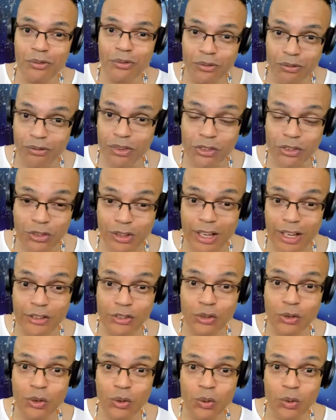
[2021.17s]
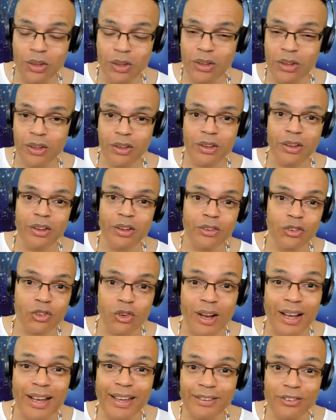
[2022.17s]
visualize you
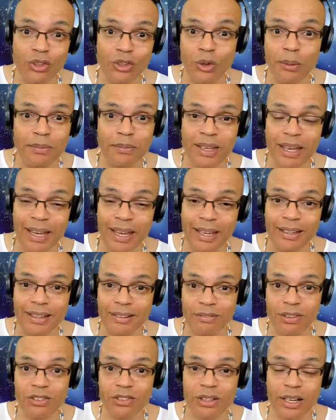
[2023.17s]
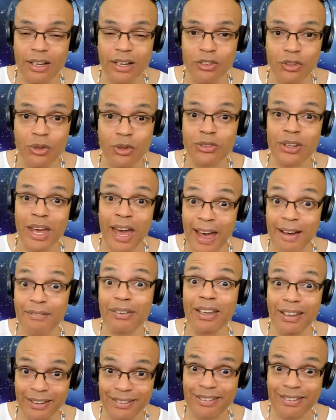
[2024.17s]
trying to obtain it. Visualize you as
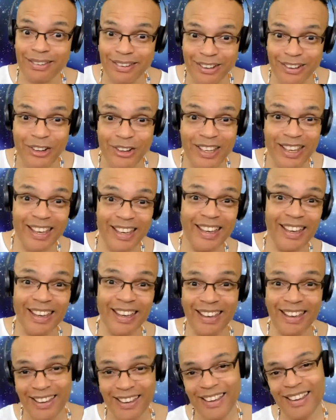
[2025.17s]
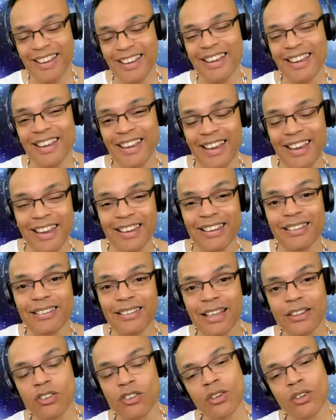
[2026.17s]
having it, okay? And
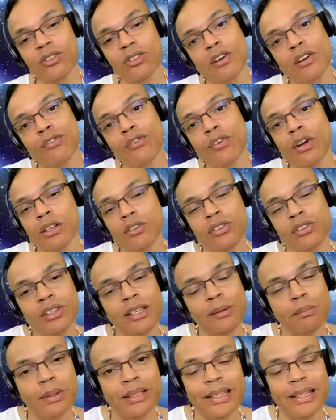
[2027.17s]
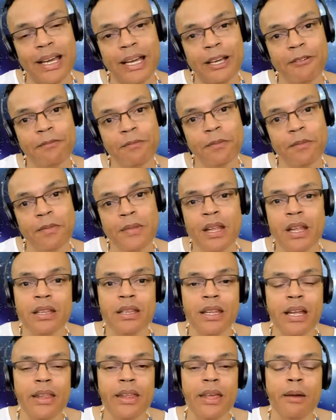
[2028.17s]
let yourself fall asleep with that.
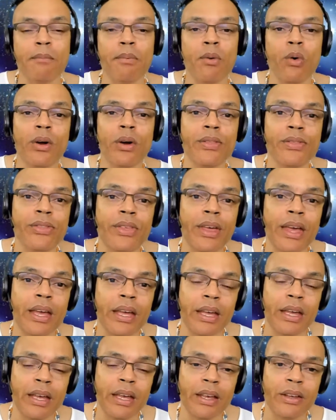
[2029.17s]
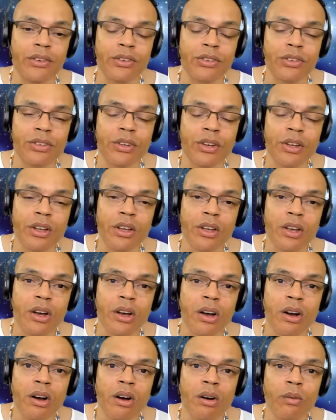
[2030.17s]
Now, the important thing is
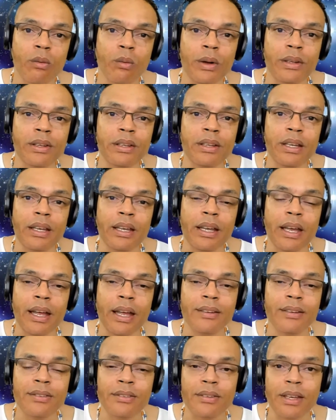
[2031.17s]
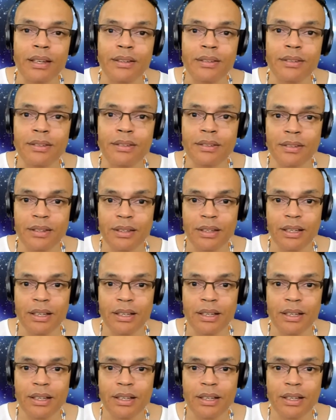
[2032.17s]
with the incense